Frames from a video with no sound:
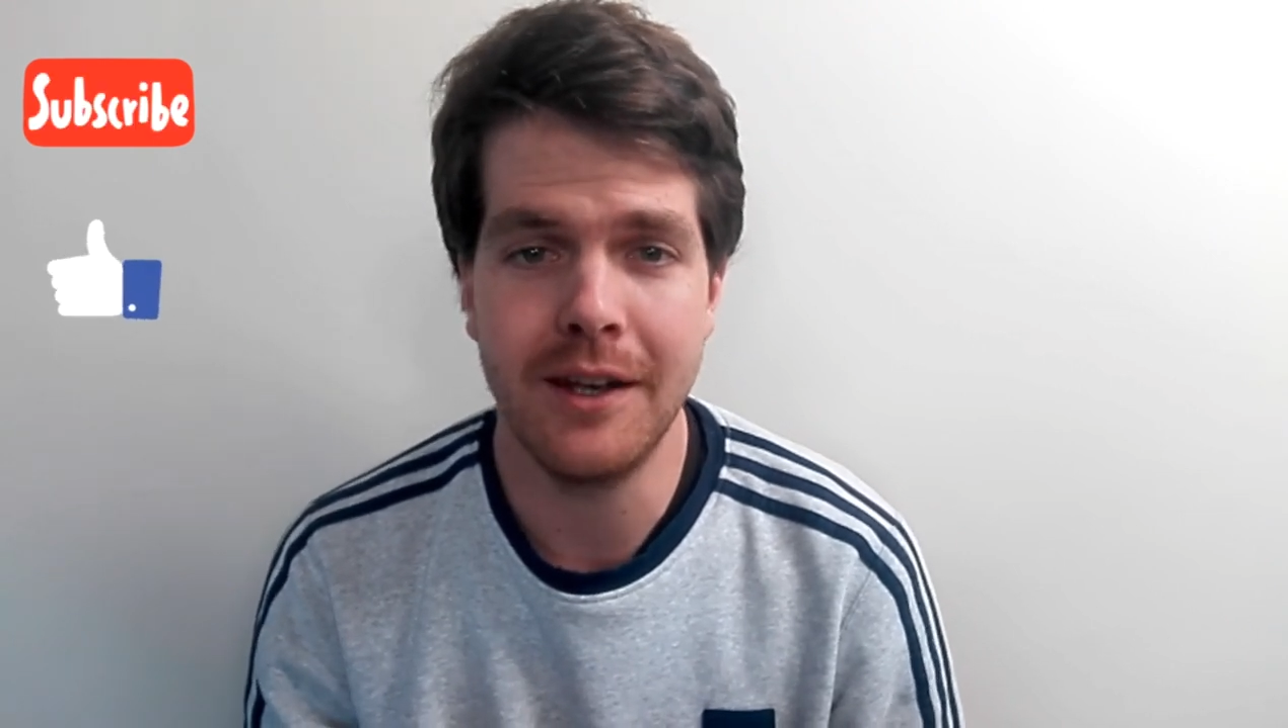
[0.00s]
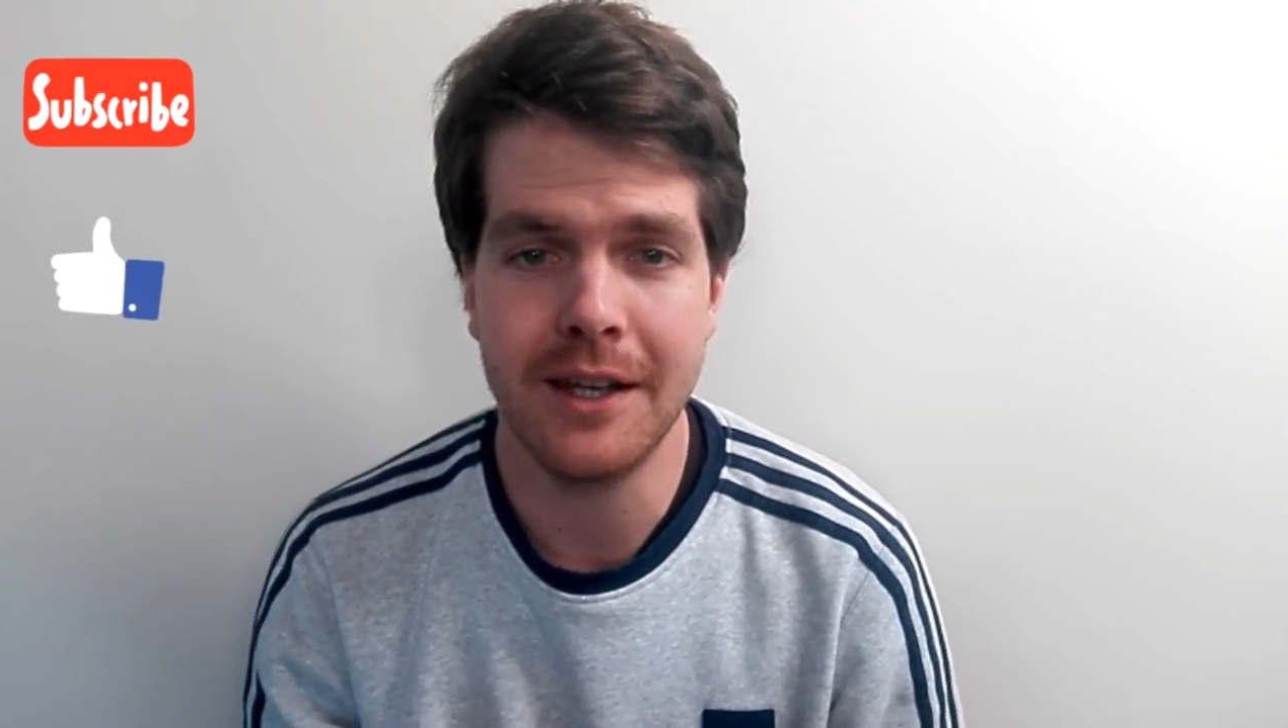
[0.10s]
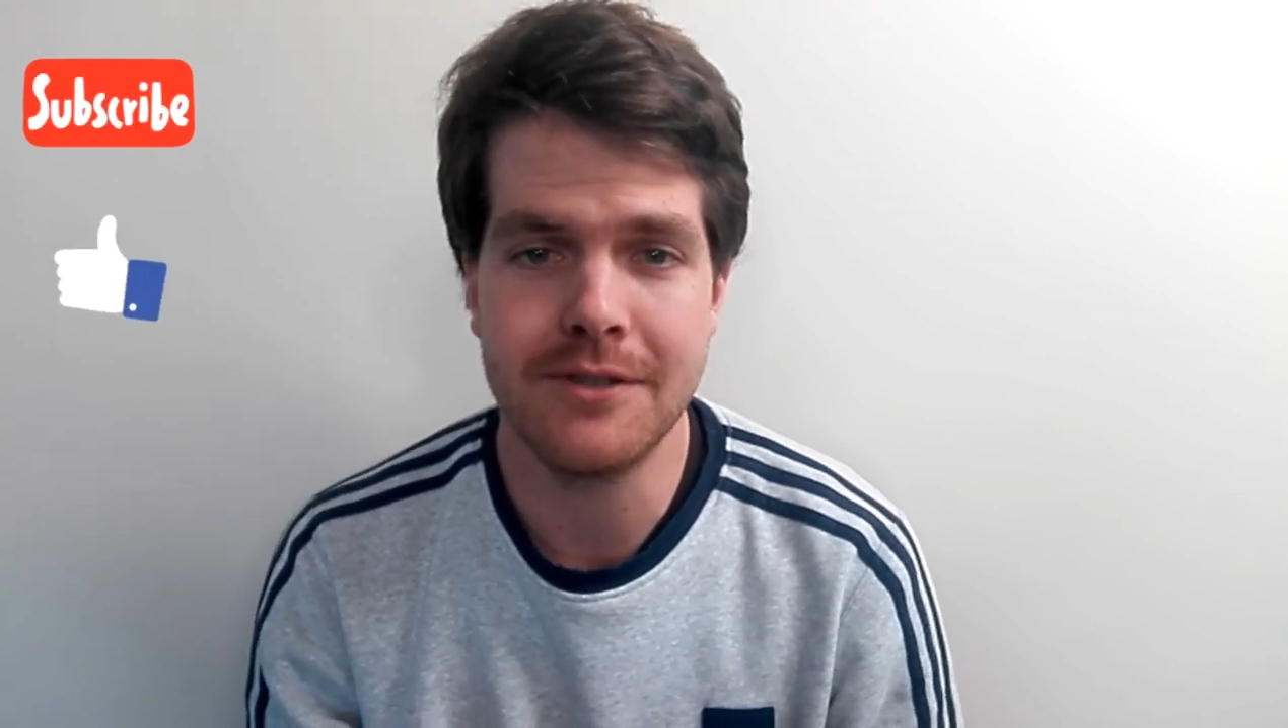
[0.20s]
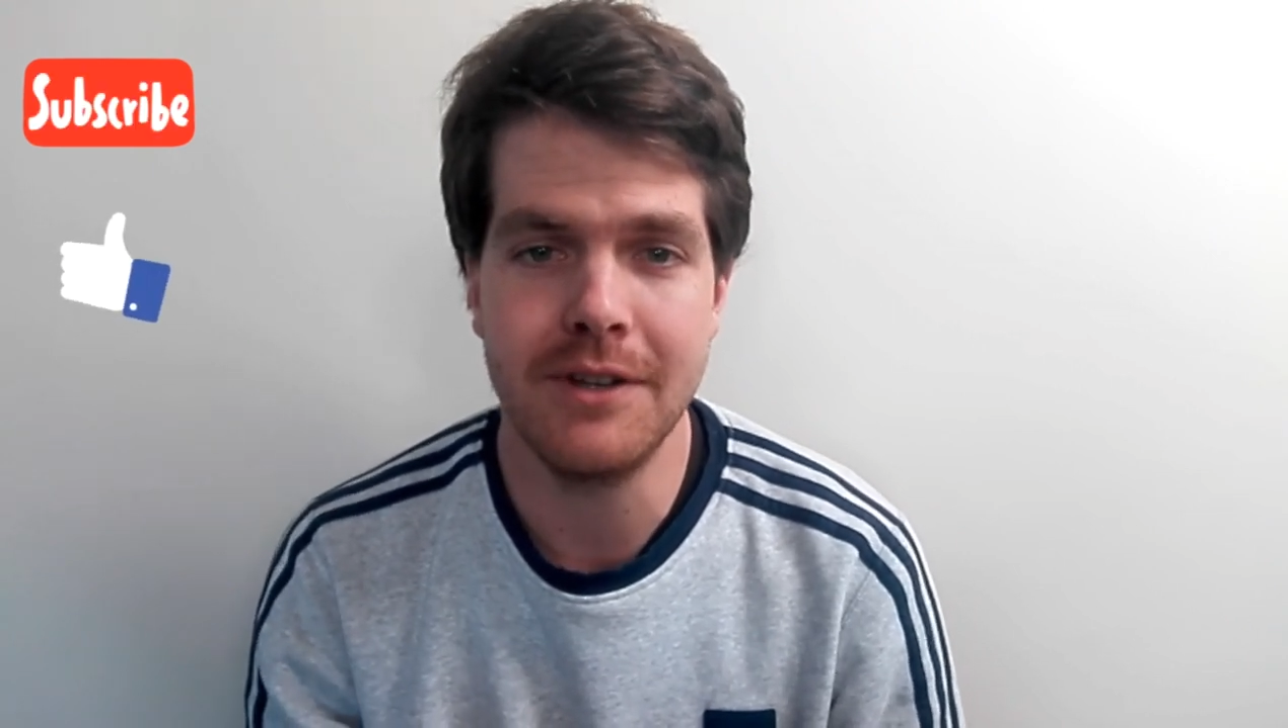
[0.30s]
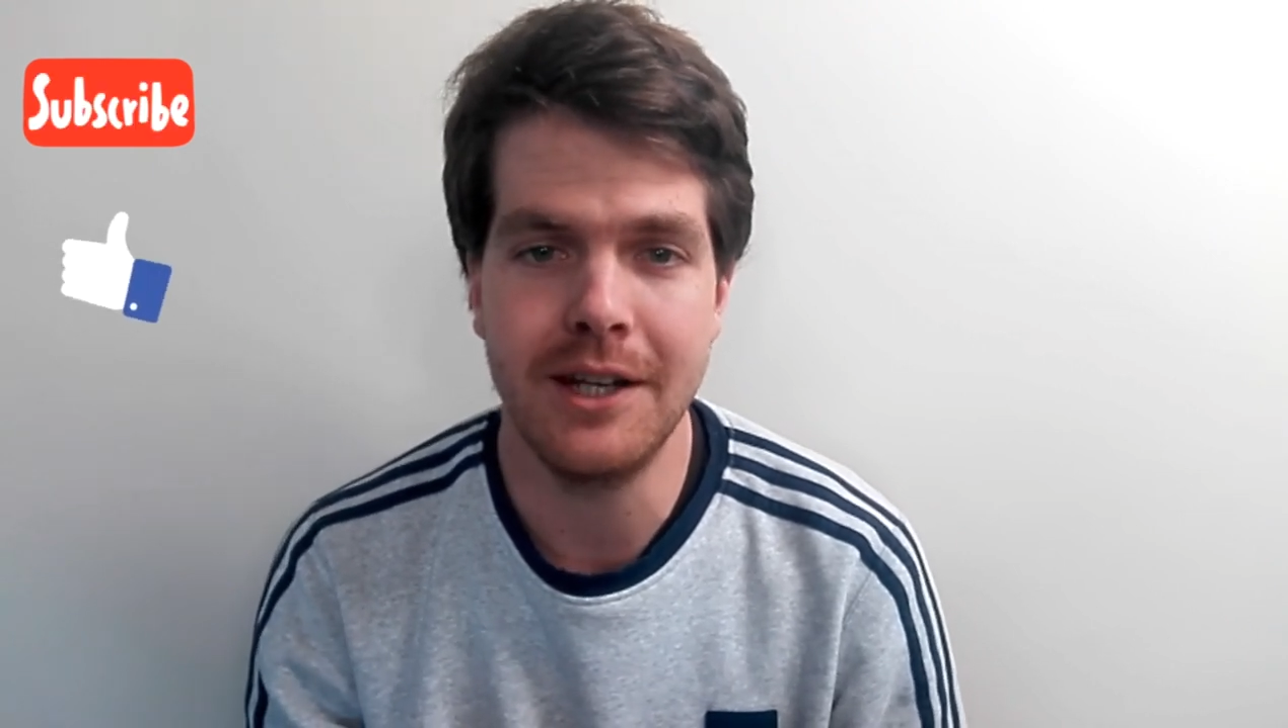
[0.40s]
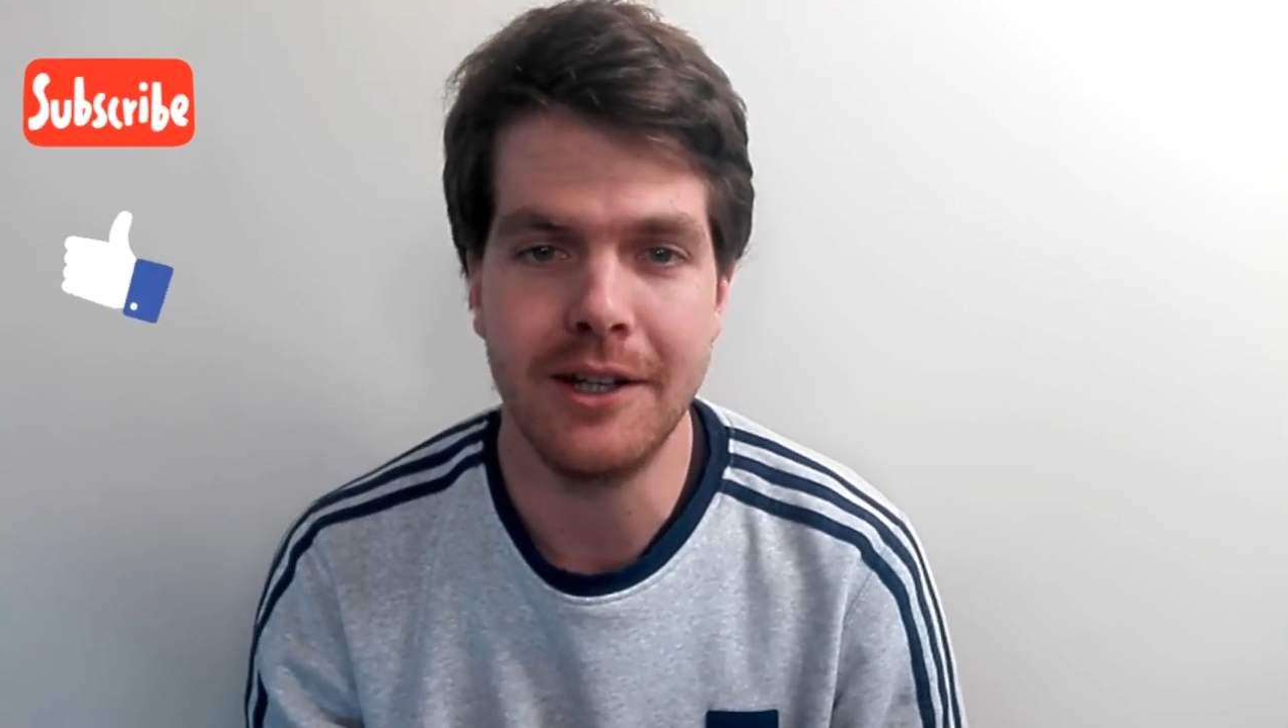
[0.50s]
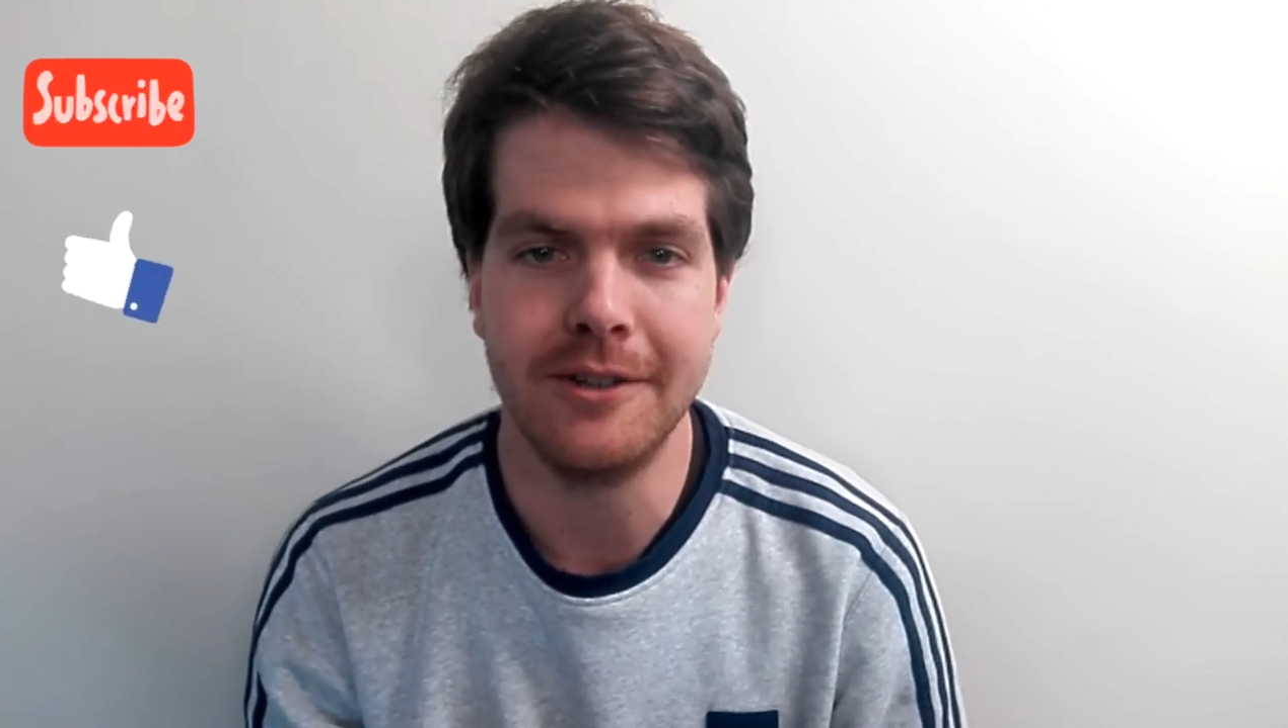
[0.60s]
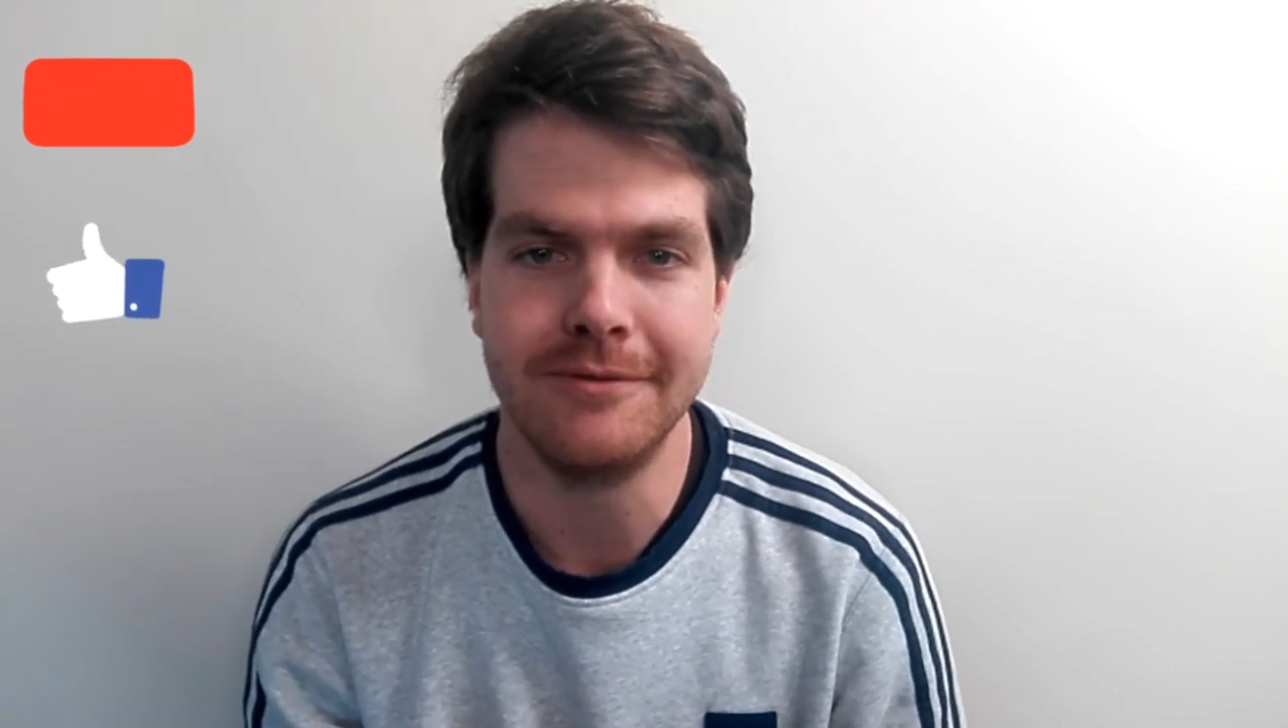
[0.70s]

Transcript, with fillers: next video.